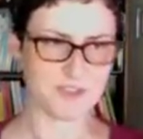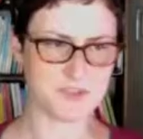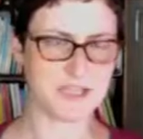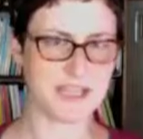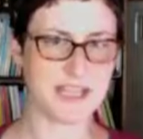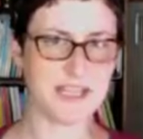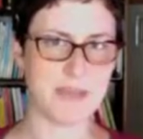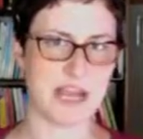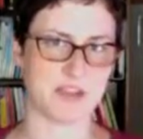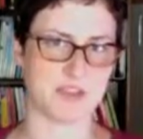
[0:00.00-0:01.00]
knitting
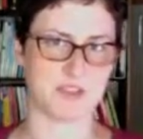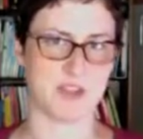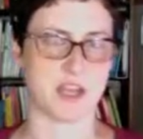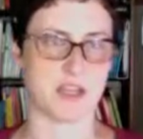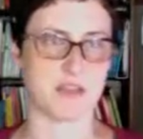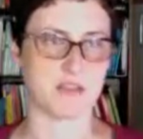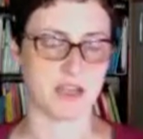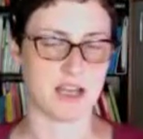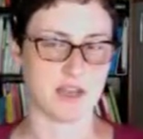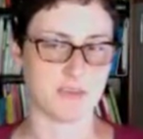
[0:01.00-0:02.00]
pattern design,
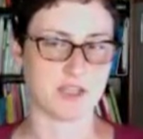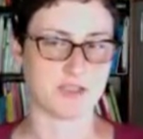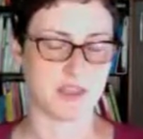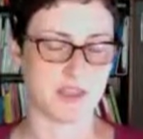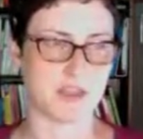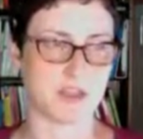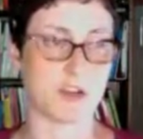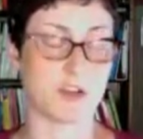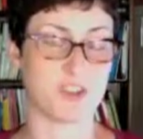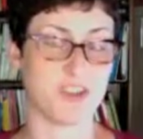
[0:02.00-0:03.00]
because I think that
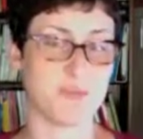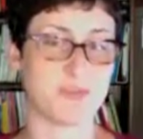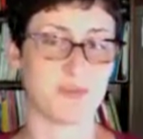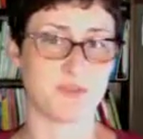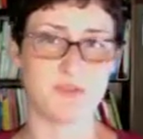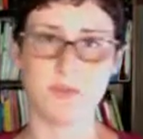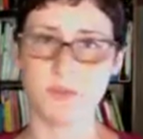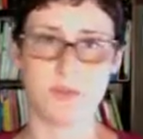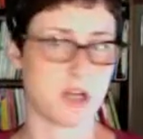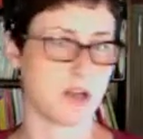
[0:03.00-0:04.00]
her shapes are super
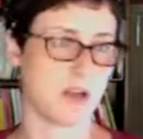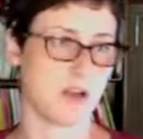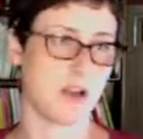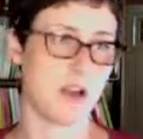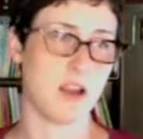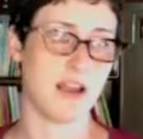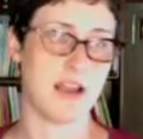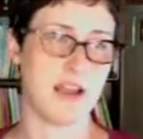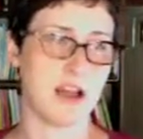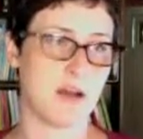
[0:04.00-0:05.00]
modern,
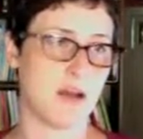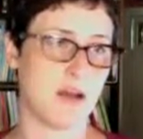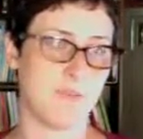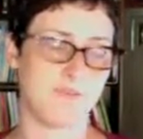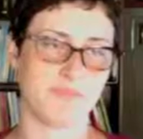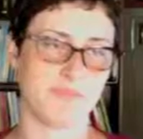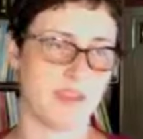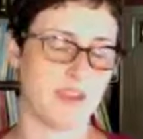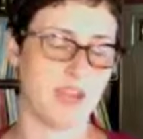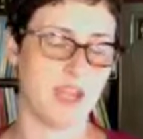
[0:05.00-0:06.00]

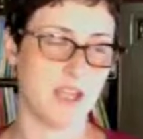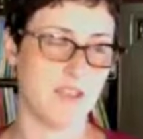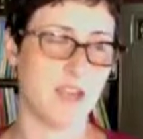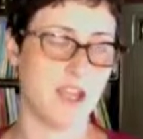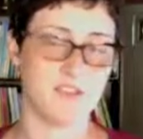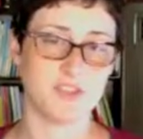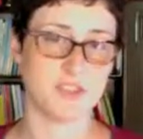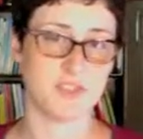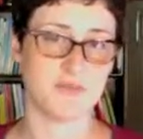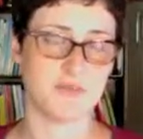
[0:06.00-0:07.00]
and just
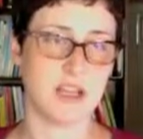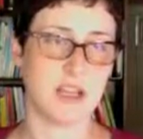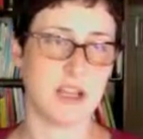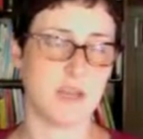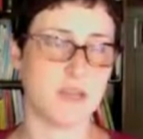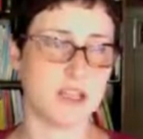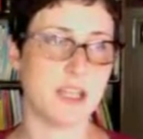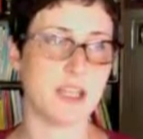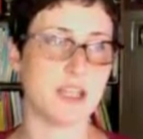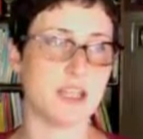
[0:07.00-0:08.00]

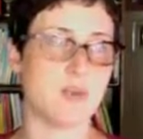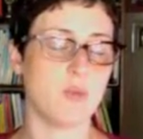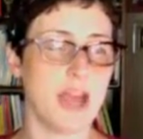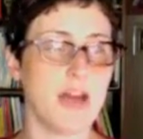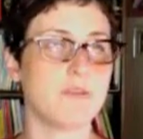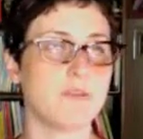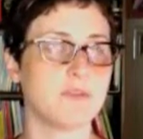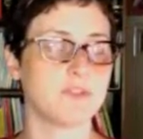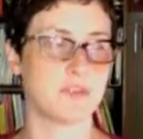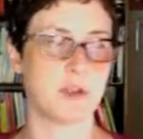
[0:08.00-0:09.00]
we have
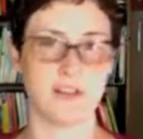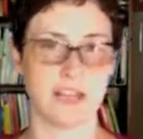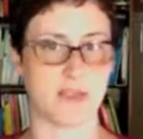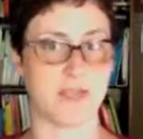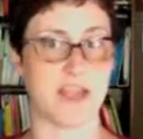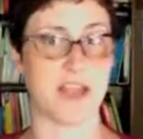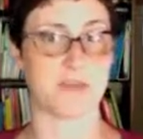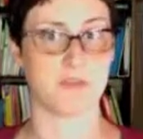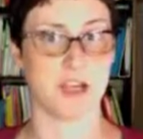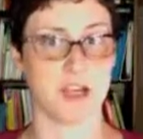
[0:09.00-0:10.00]
like a
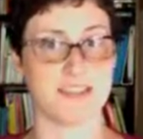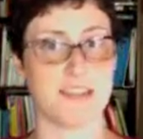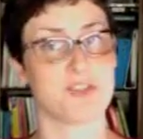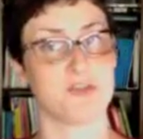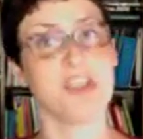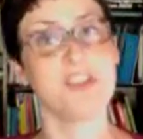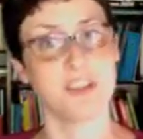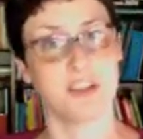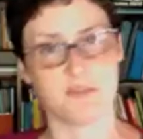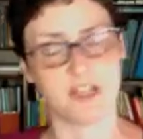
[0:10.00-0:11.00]
plethora, a
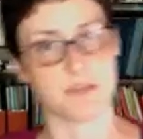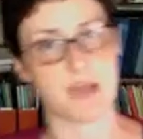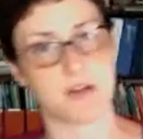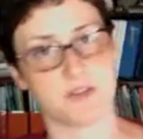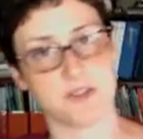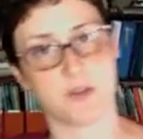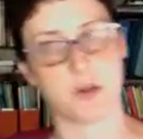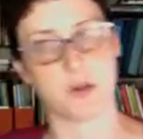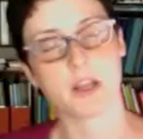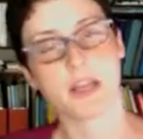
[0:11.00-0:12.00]
saturation of knitting patterns in the
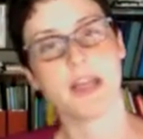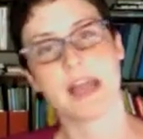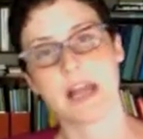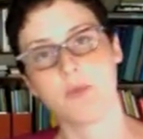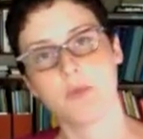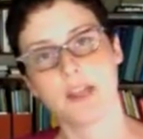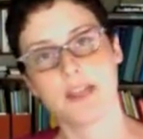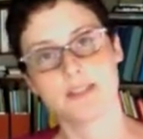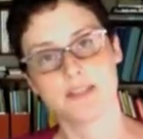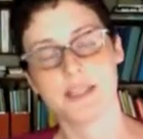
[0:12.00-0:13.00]
market, and I would like
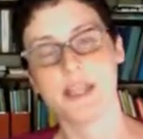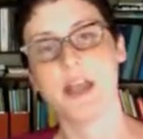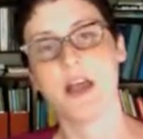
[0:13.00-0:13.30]
to see